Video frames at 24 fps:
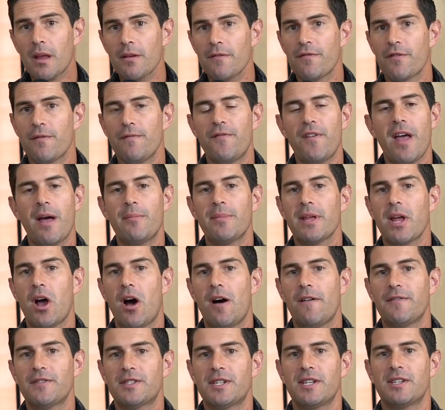from family
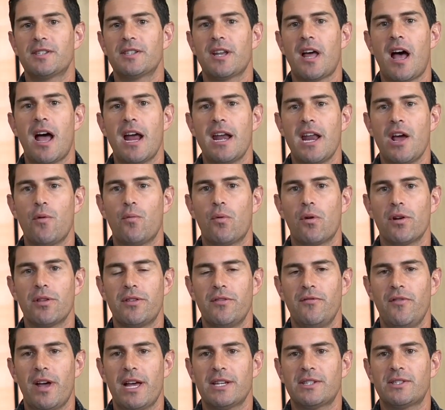offices and high net worth
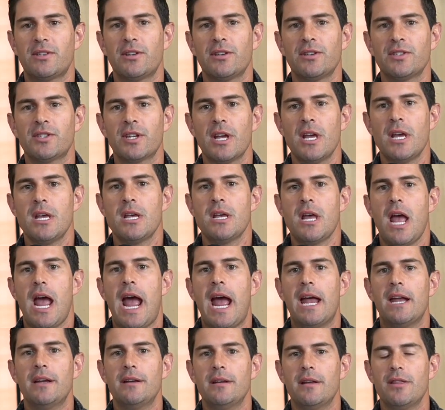investors.
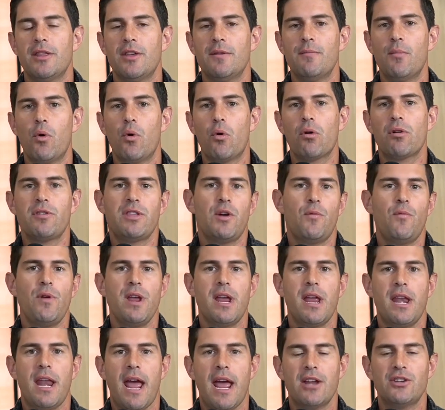And the more that we
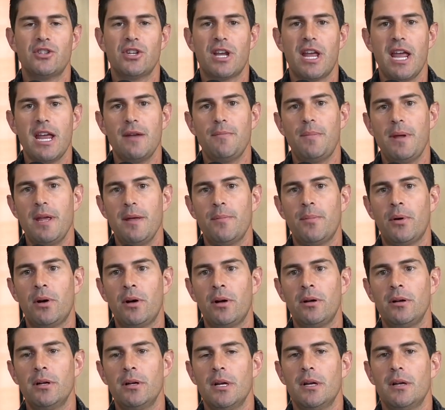can educate
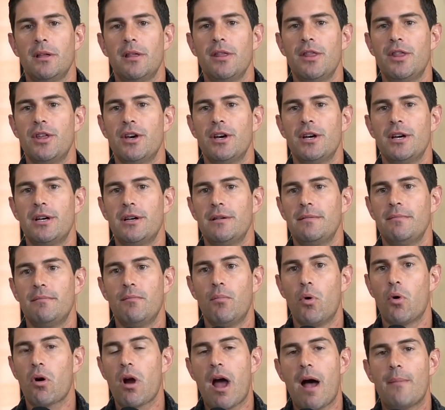people, the
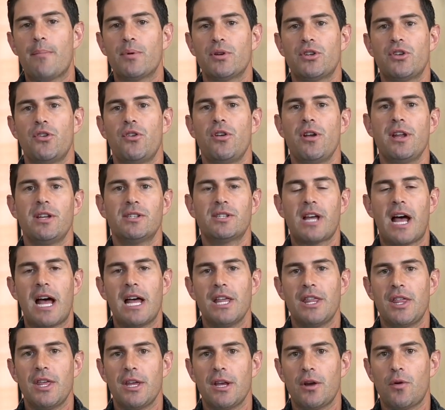more opportunities
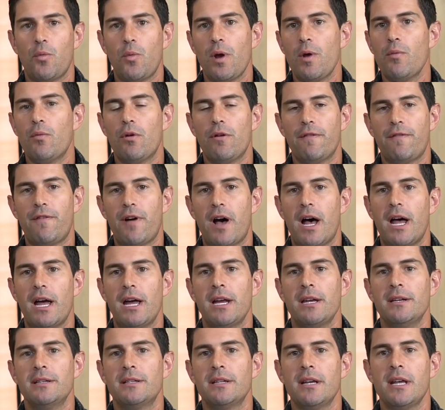I think we will
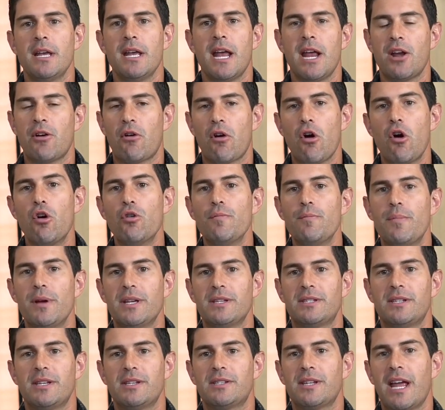find in our own
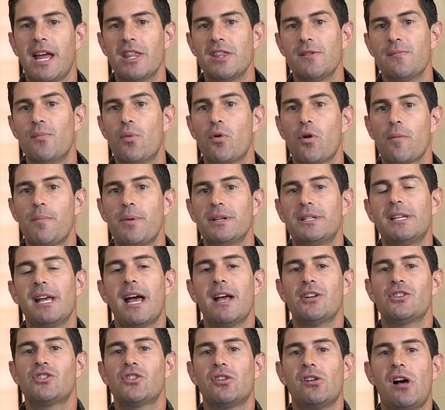business, and the more
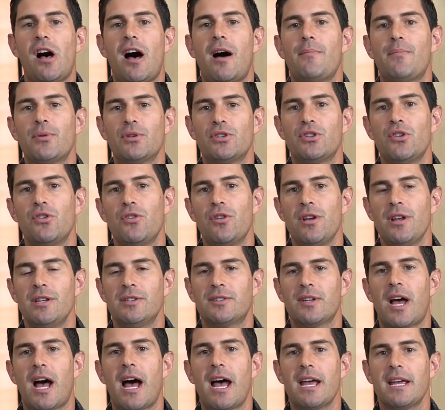potential
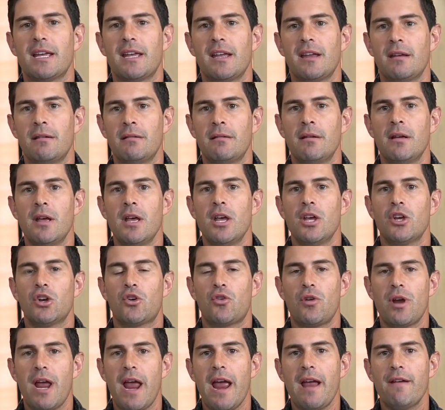opportunities I can
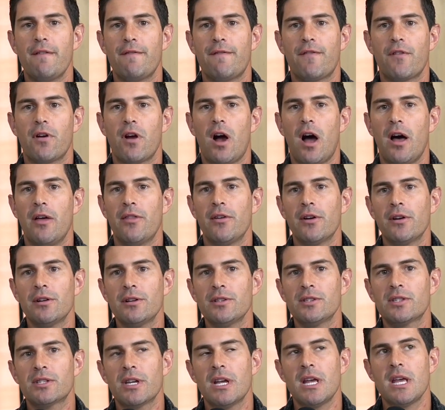create for
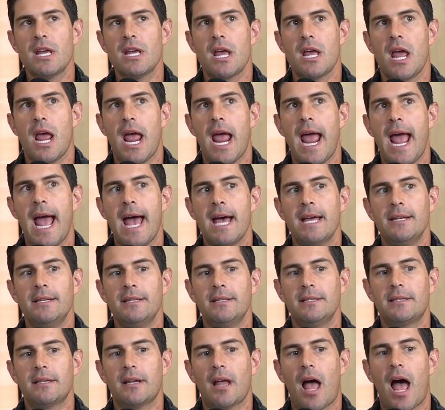others.
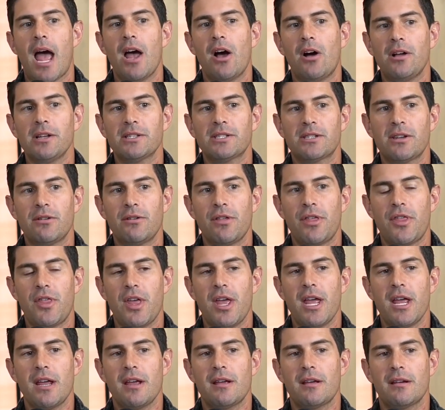And I also
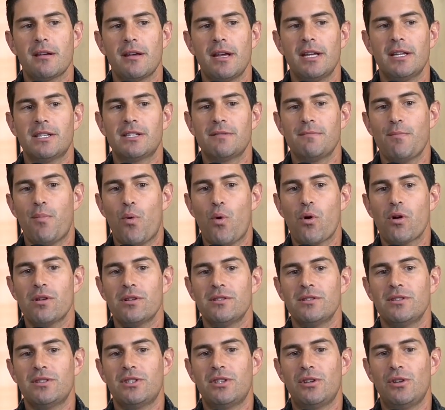think it's
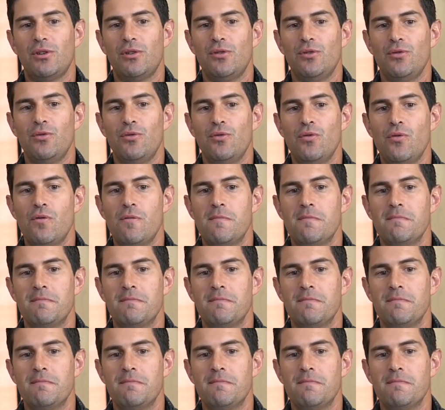important to